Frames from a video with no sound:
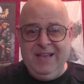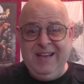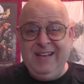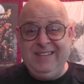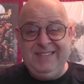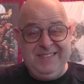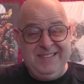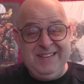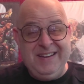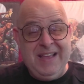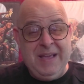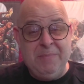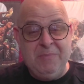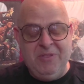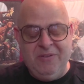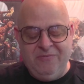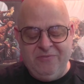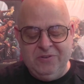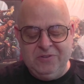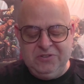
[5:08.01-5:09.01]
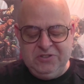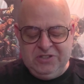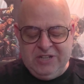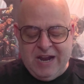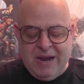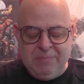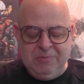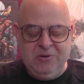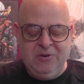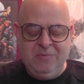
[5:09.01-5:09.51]
It's the name of the first
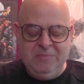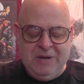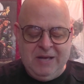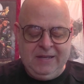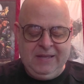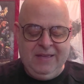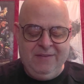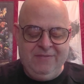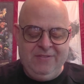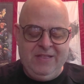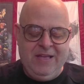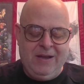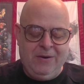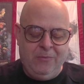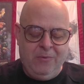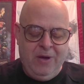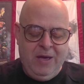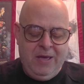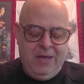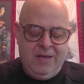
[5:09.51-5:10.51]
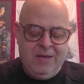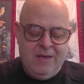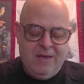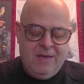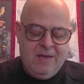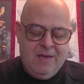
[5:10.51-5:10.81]
chapter. I'm not giving that away.